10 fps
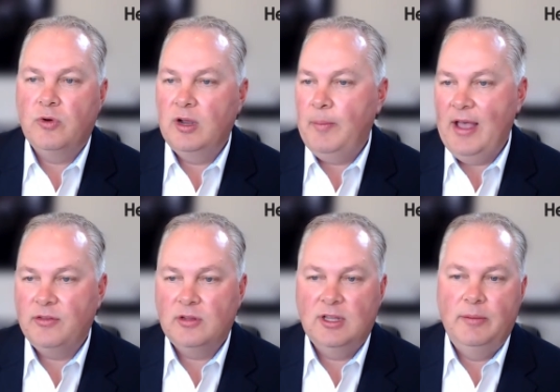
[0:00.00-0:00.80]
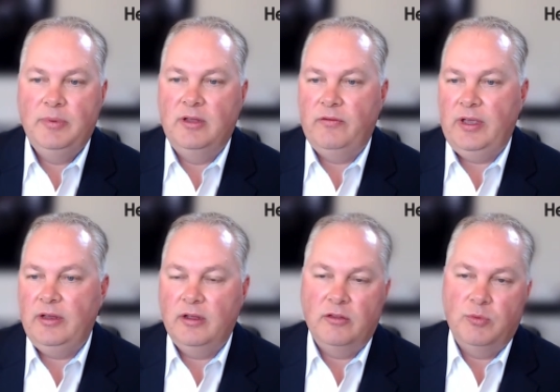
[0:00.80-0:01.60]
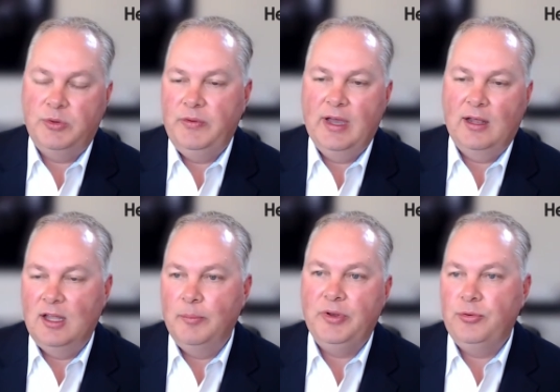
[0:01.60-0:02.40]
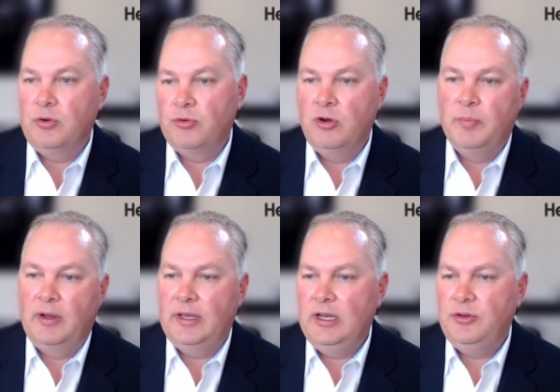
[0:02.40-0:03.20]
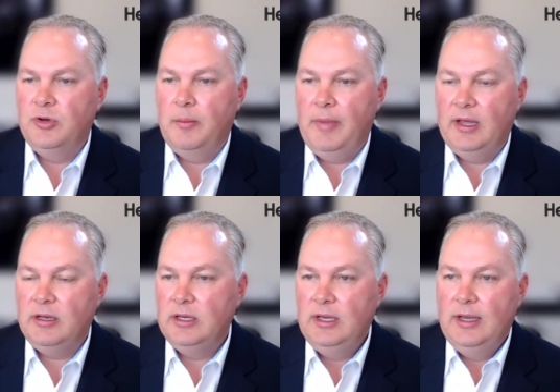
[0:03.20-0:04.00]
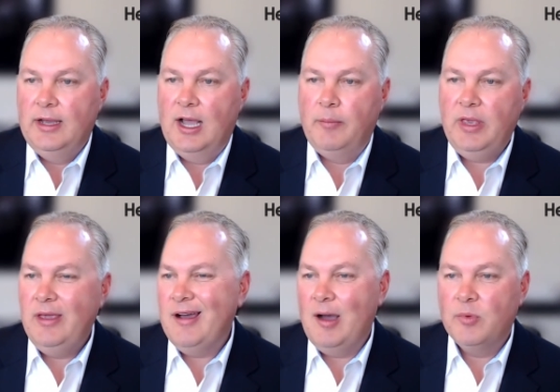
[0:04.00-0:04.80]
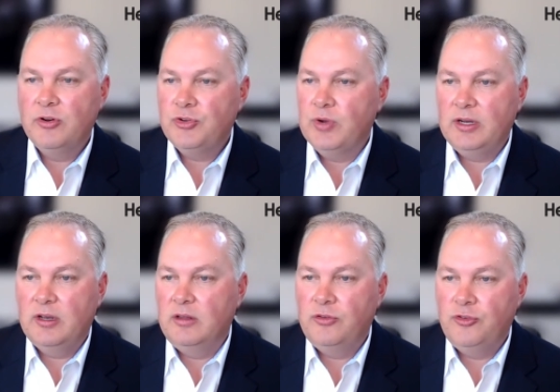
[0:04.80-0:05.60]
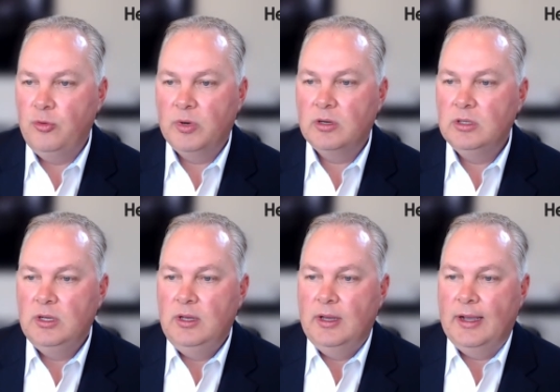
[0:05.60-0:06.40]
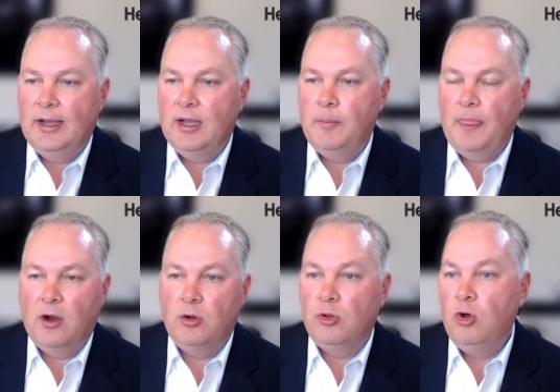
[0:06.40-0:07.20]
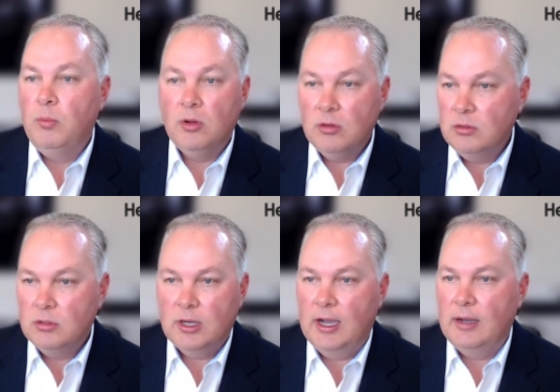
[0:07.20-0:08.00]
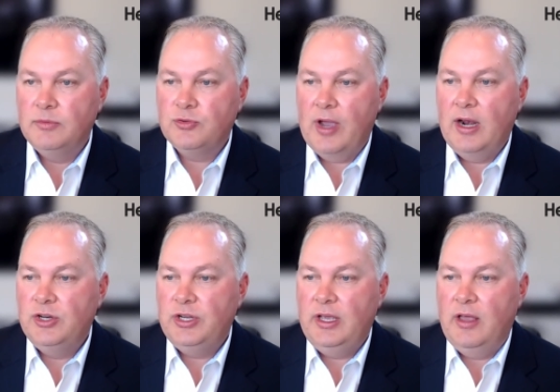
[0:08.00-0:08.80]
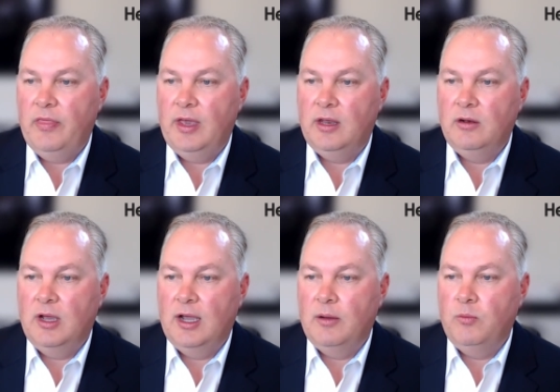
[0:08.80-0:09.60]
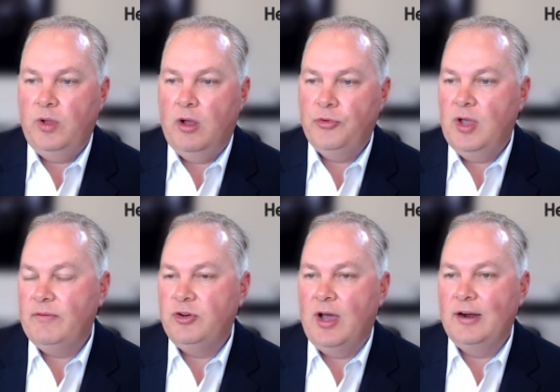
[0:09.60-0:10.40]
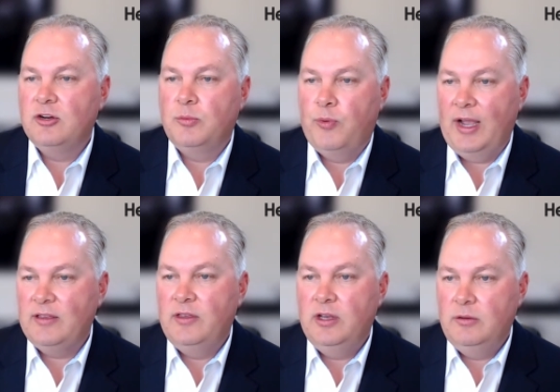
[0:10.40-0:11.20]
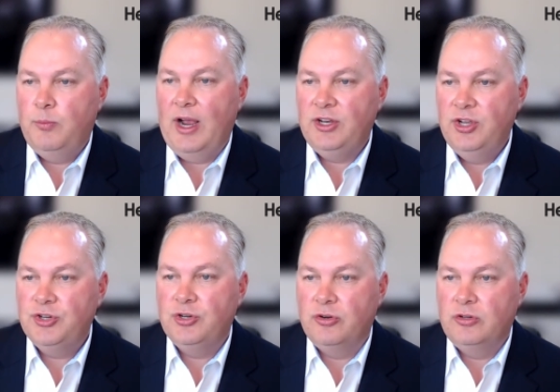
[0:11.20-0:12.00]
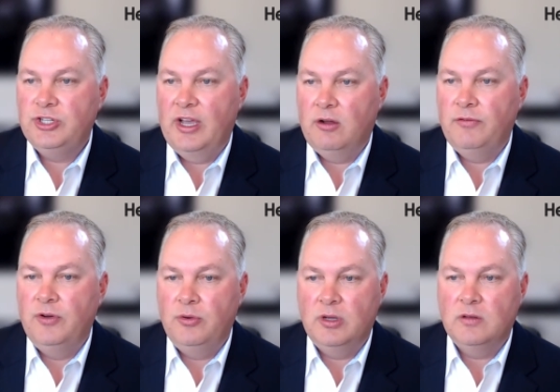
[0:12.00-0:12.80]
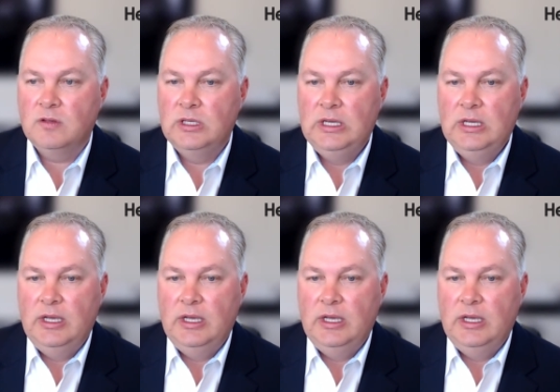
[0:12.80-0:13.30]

drug, mass club, convenience, which we kind of lump into a group, but I'll get into in a minute. Um, e-commerce, direct to consumer, um, our global um, strategy, and then um, we also have a doctor pract- practitioner channel focus.